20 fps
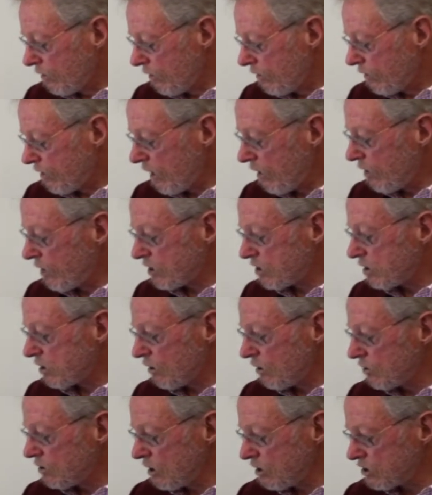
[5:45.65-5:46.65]
There's
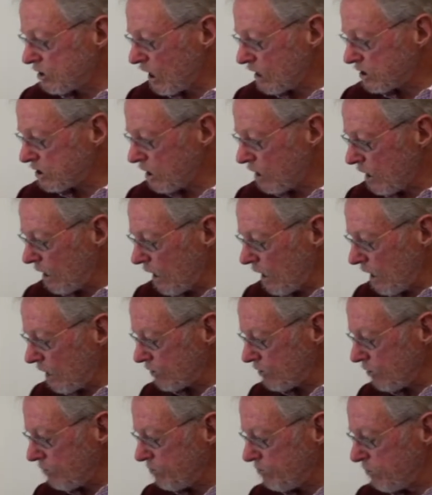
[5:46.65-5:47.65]
such a
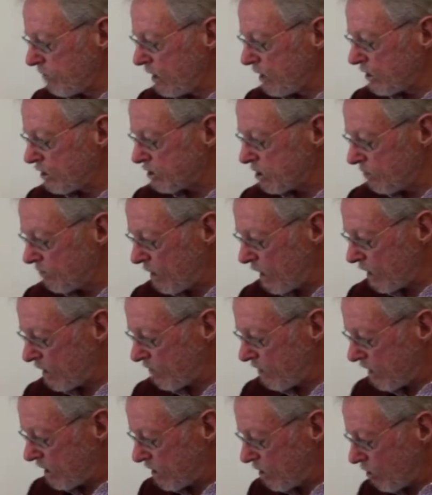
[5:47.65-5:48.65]
tremendous amount
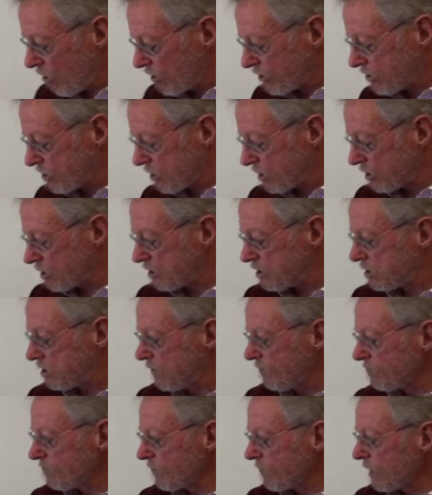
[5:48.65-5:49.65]
of antioxidants
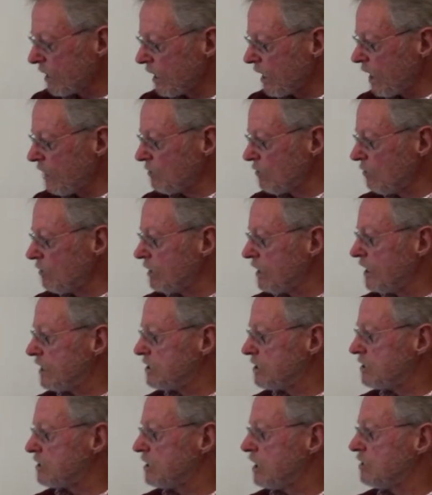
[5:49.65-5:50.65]
in all
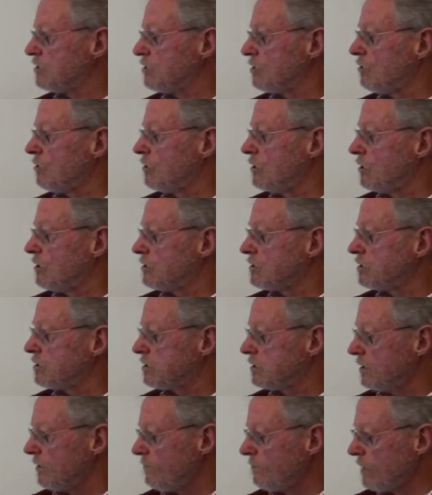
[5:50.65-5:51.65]
these essential
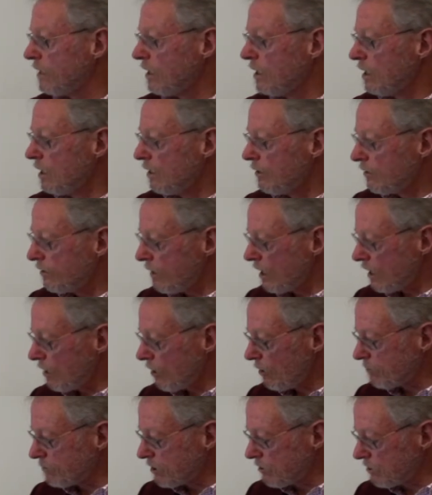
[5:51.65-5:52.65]
oils that
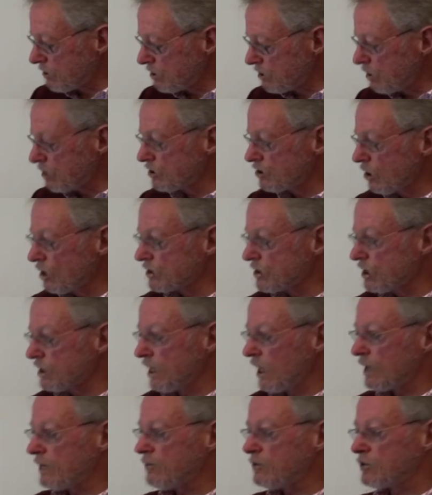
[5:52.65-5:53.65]
help to reduce
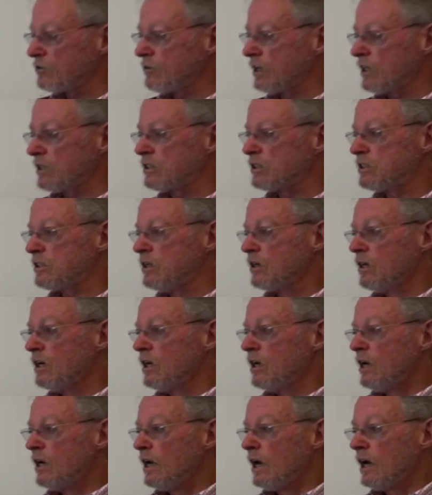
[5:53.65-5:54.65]
oxidative stress
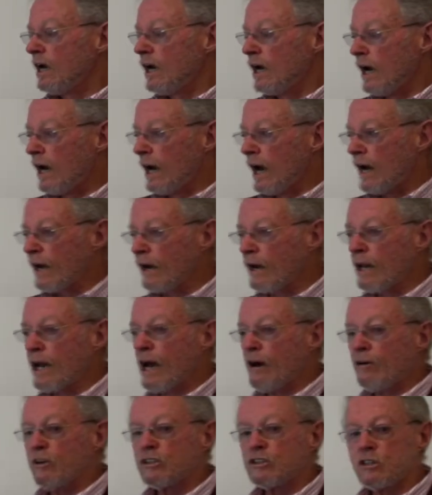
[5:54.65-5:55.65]
and
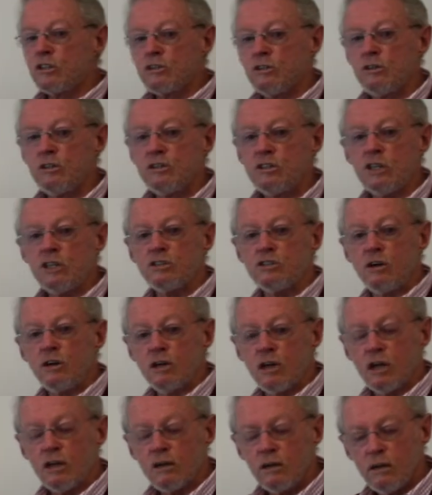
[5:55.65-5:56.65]
allow us to use this
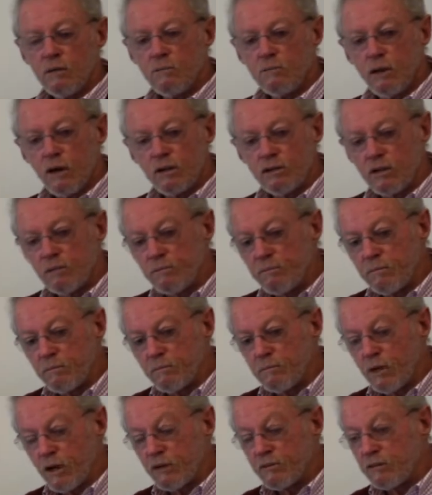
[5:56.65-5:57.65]
on both
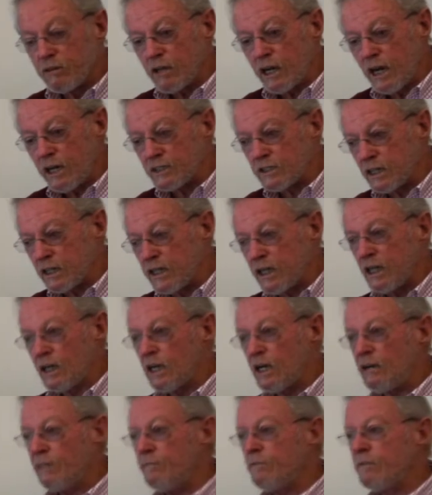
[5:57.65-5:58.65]
as a
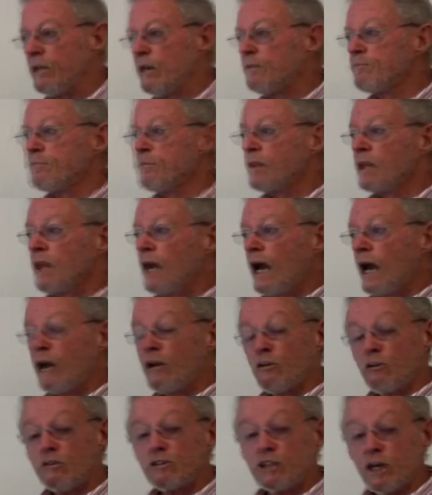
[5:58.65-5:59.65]
healer
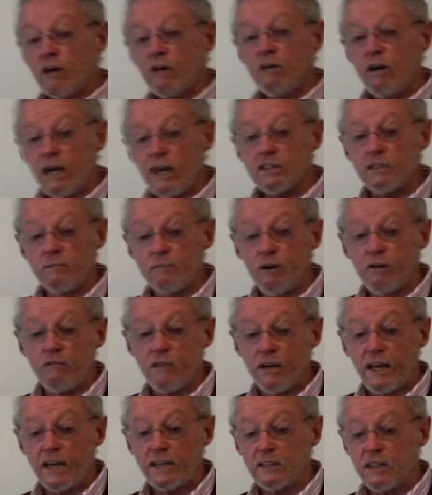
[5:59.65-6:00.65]
and also as a
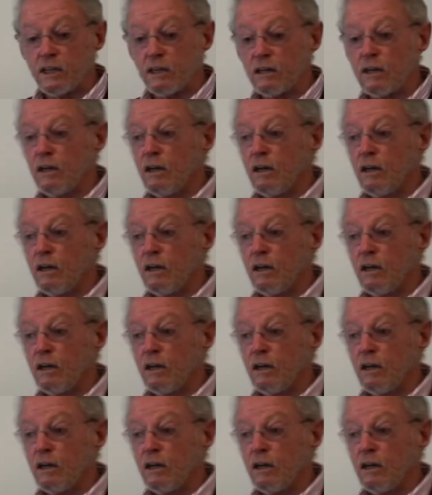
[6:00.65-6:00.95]
prophylactic.